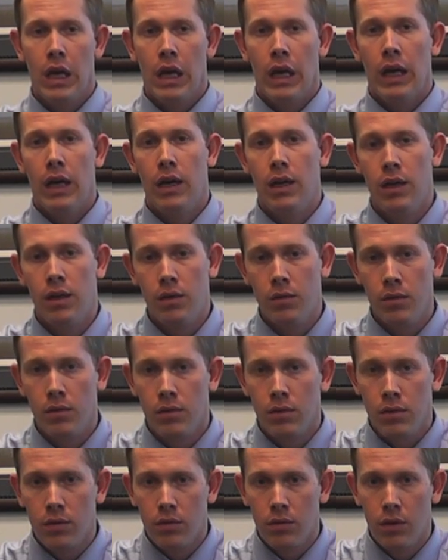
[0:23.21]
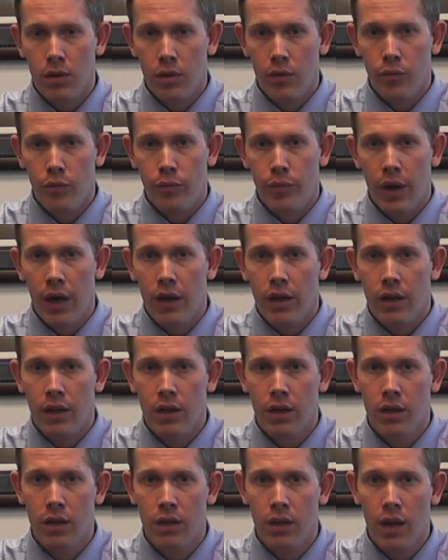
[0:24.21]
But
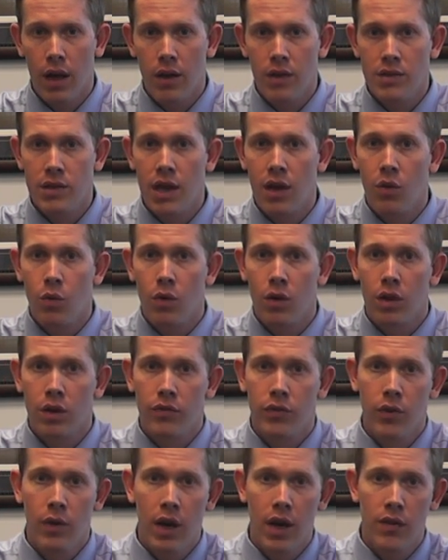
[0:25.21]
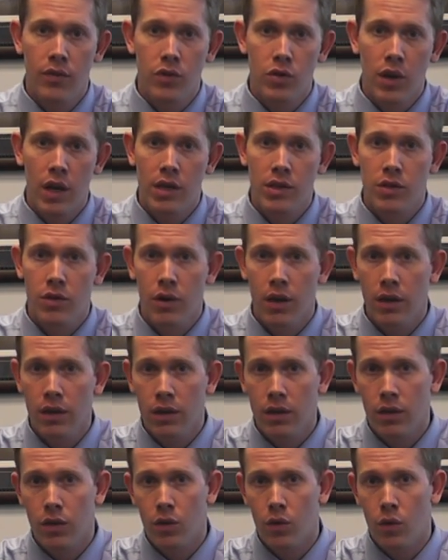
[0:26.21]
how does that work if you have trash
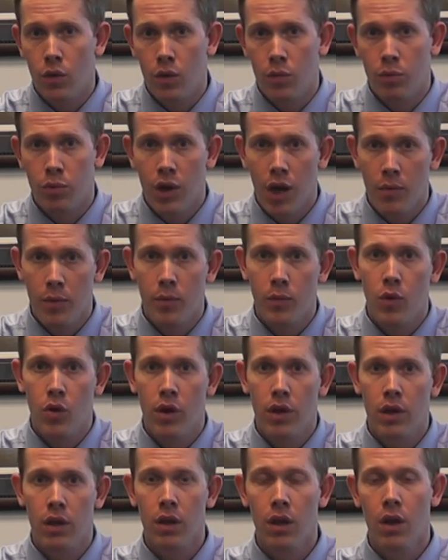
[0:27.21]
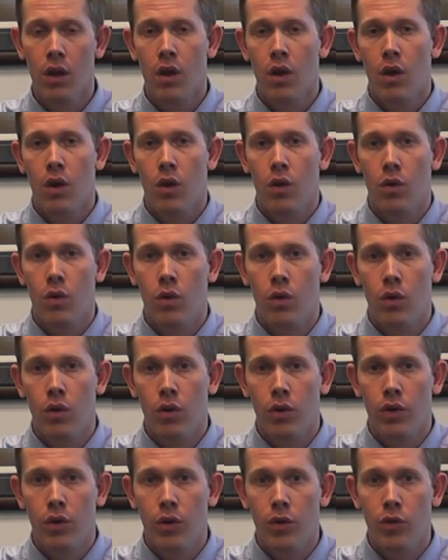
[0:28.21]
credit or problem credit,
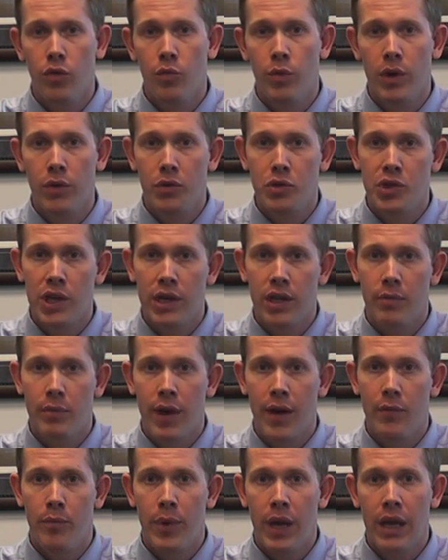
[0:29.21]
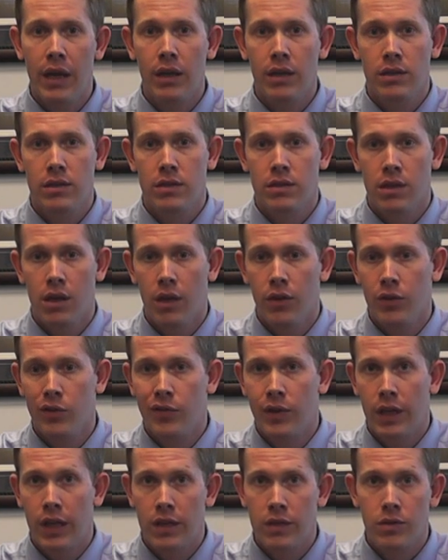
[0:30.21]
or you've been rejected by banks, other
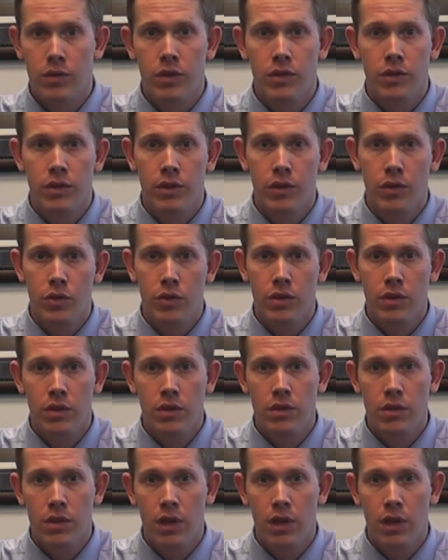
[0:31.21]
financial institutions?